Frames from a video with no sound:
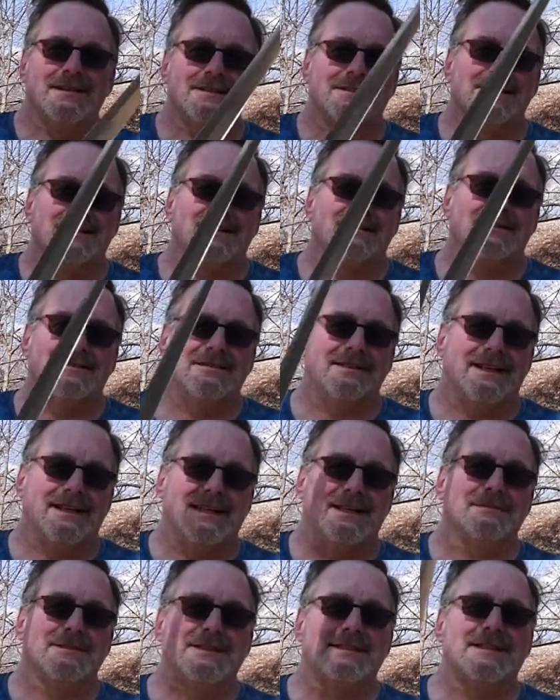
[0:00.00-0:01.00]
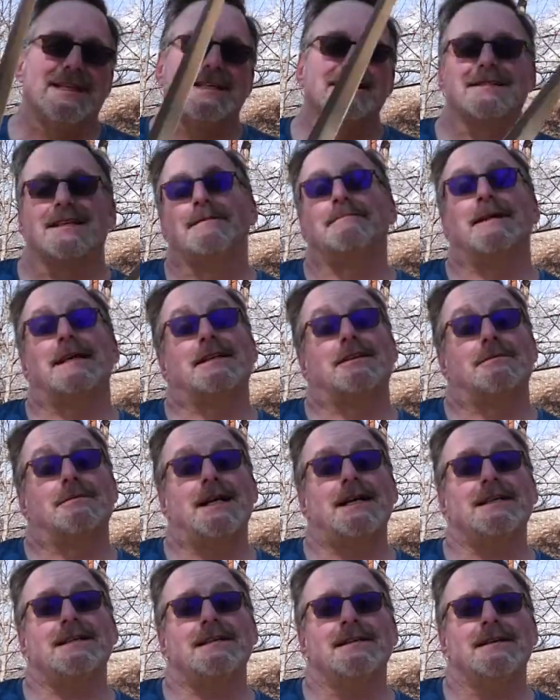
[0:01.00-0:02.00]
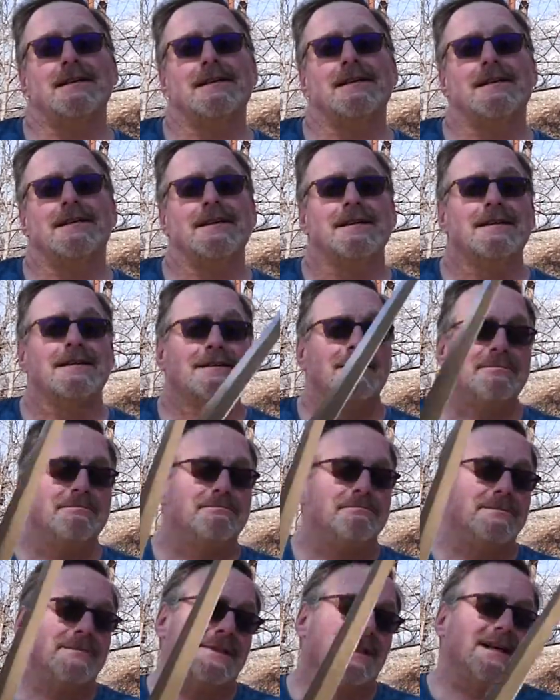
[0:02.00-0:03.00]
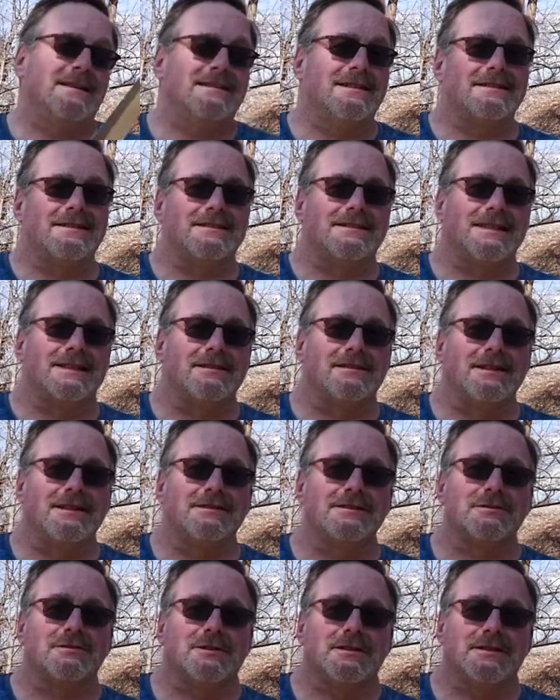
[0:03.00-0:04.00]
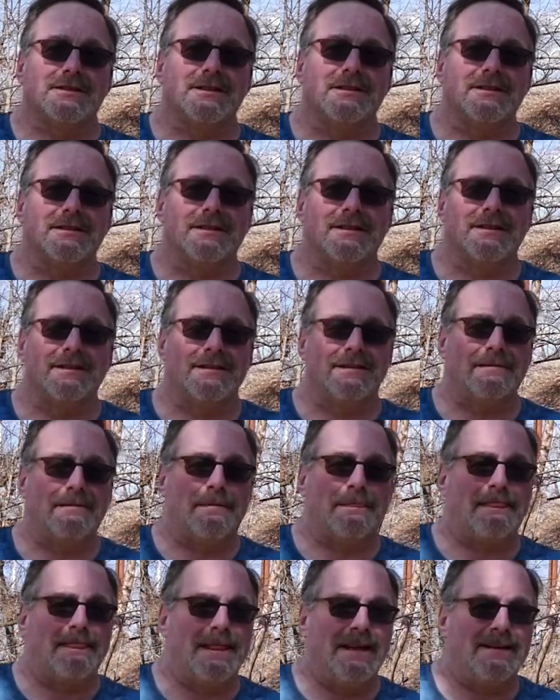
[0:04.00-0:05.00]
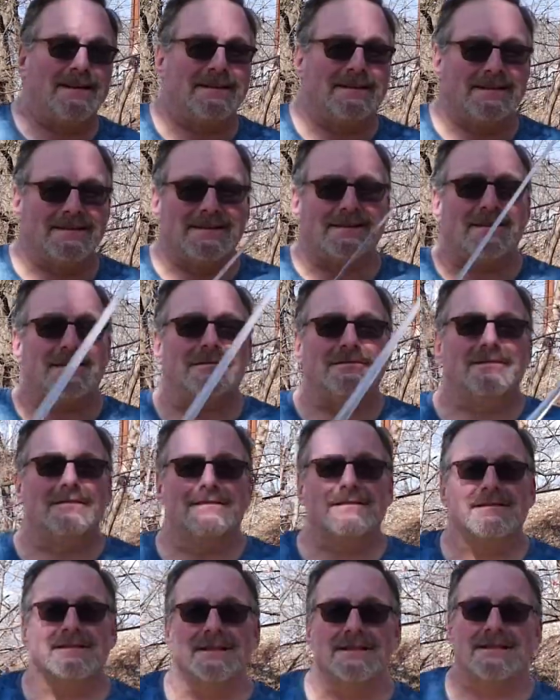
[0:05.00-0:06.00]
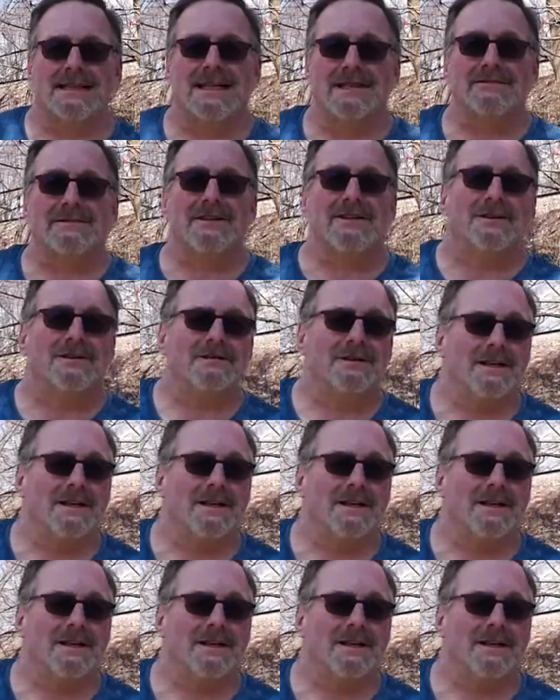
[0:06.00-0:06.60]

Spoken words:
So, any mistakes I make are mine, not necessarily the sword's. So, let's have go.